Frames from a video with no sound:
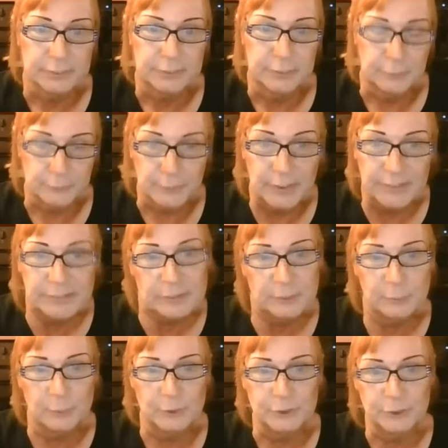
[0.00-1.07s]
the right
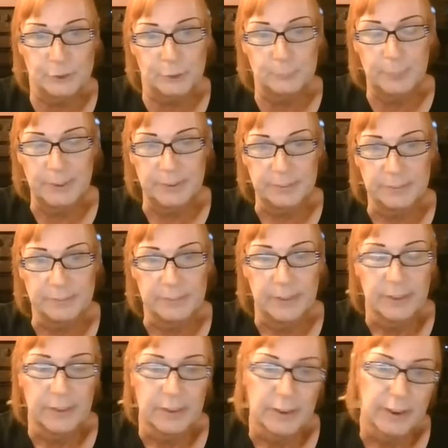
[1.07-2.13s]
to voice their opinion,
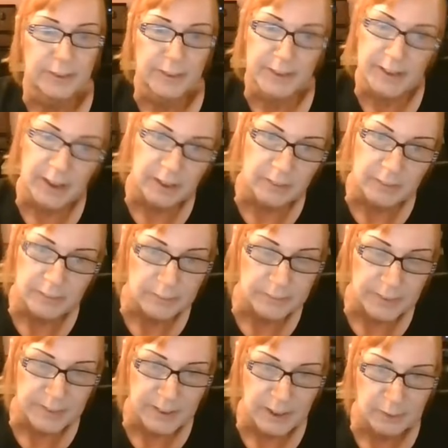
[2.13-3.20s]
and they
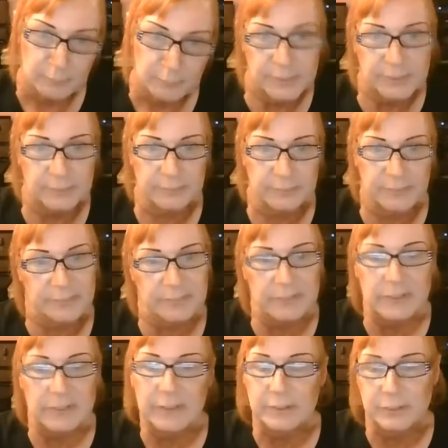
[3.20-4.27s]
gave me the
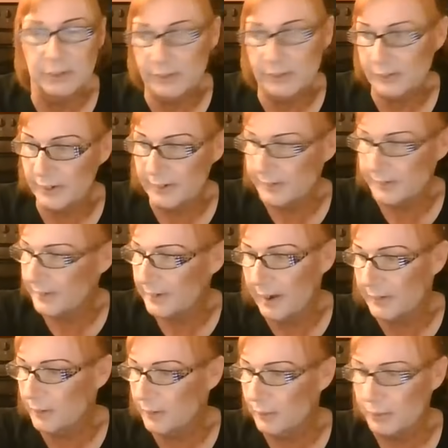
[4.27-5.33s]
right to decide that
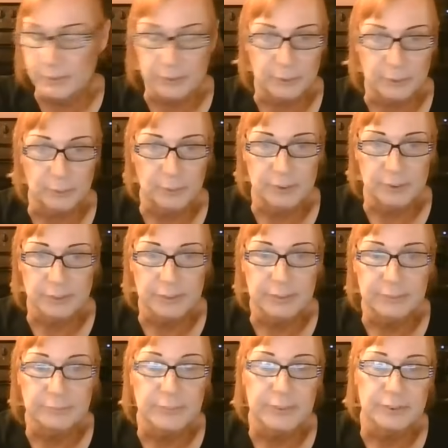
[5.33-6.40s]
I no longer want to
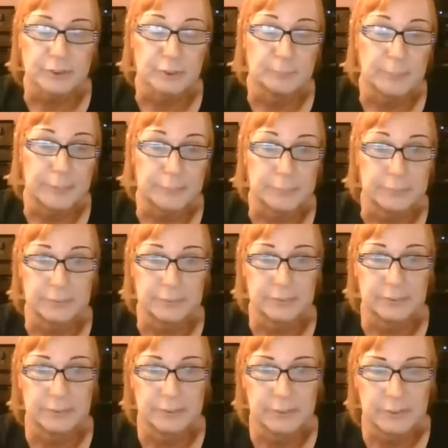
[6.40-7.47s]
live as a male,
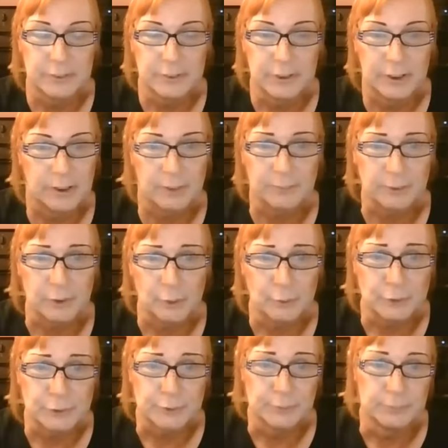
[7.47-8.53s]
and I'm not
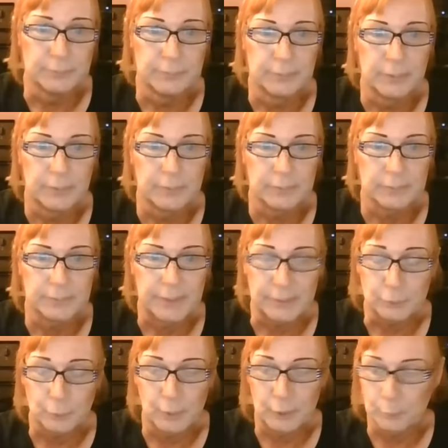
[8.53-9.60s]
going to.
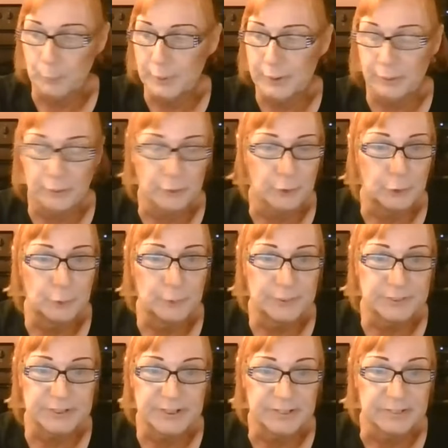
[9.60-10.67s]
That's why we are the
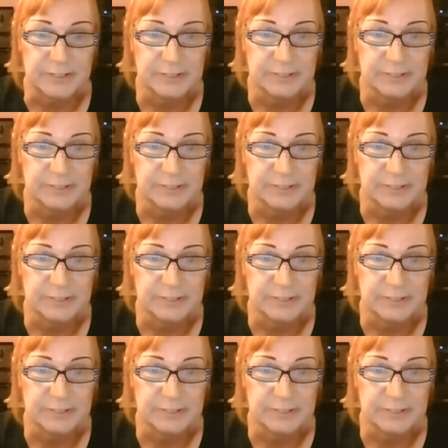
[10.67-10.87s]
USA.